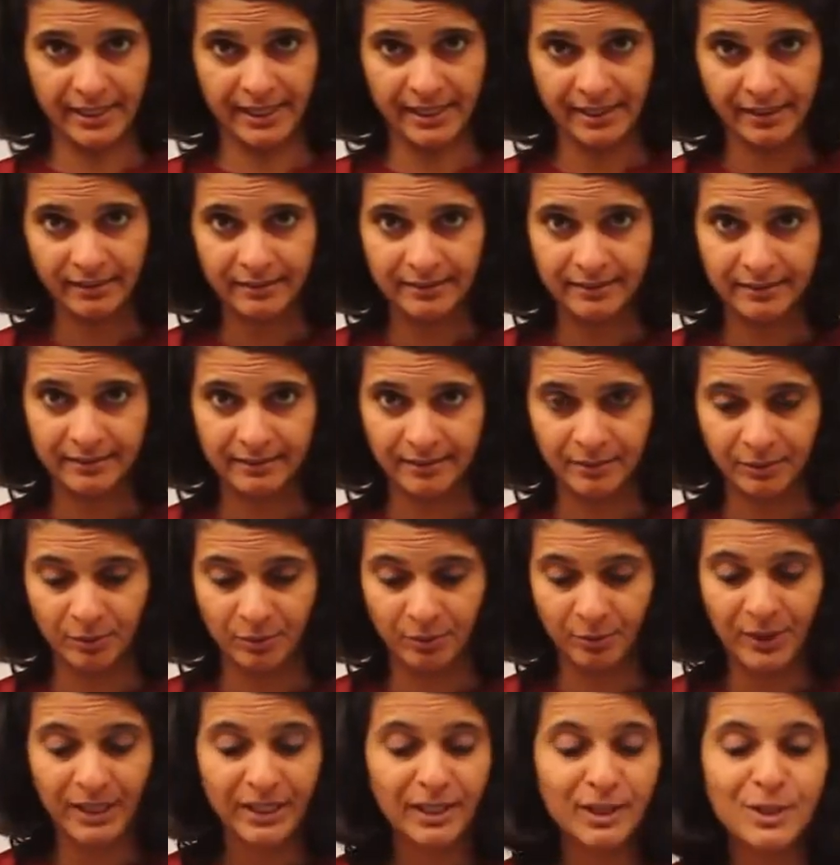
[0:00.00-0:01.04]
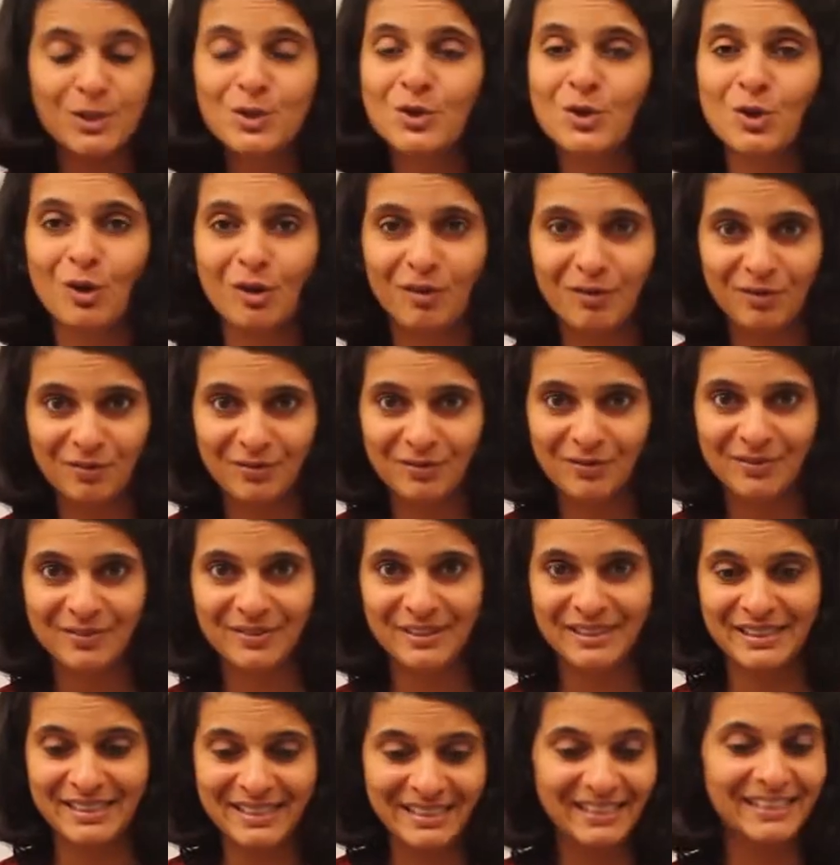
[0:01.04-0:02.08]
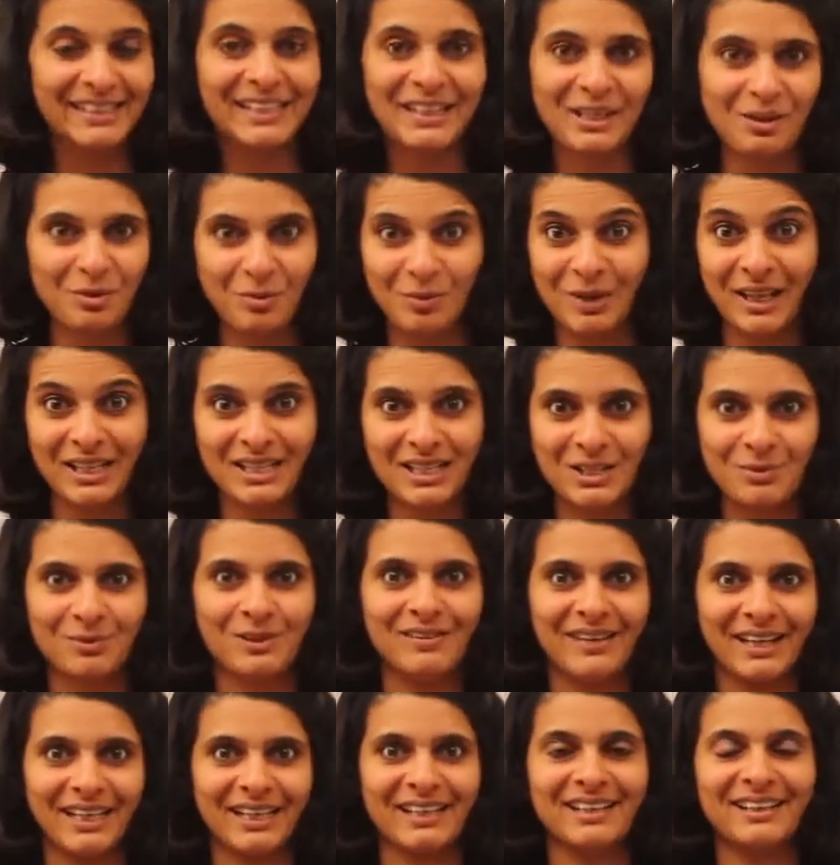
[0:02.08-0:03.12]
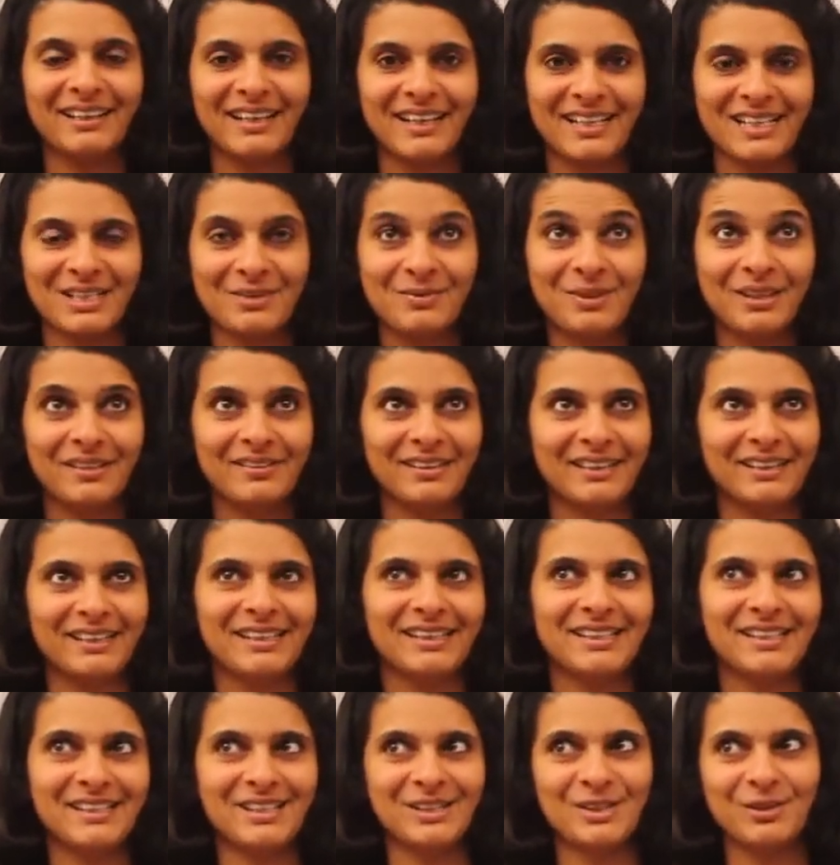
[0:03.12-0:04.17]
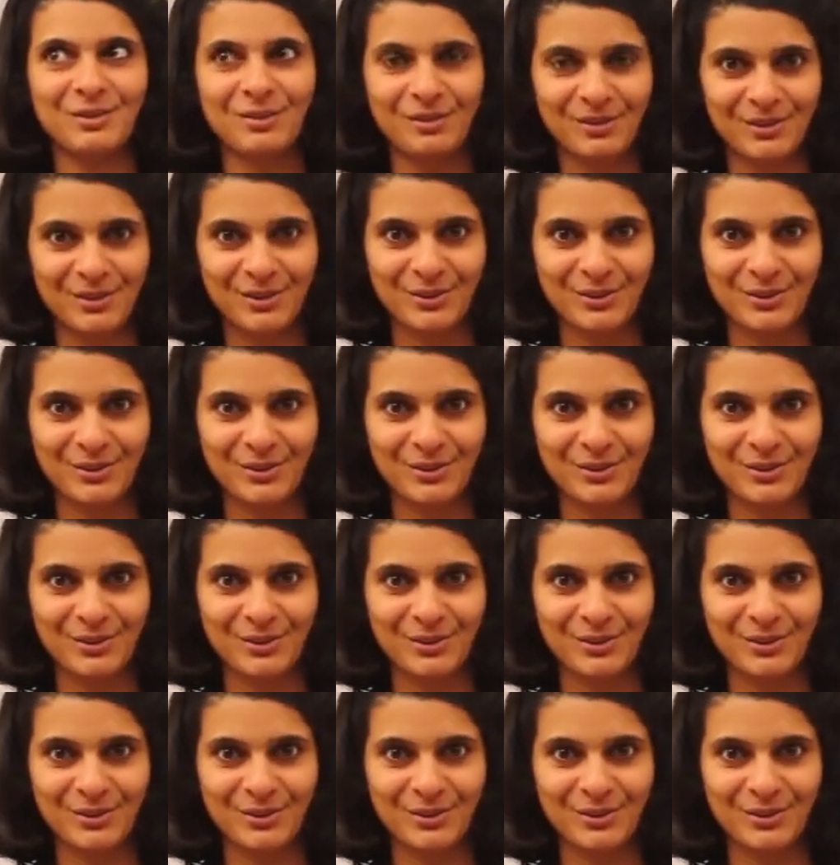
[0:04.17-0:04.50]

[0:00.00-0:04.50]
yeah, the ways of dealing once we recognize we are an entity or,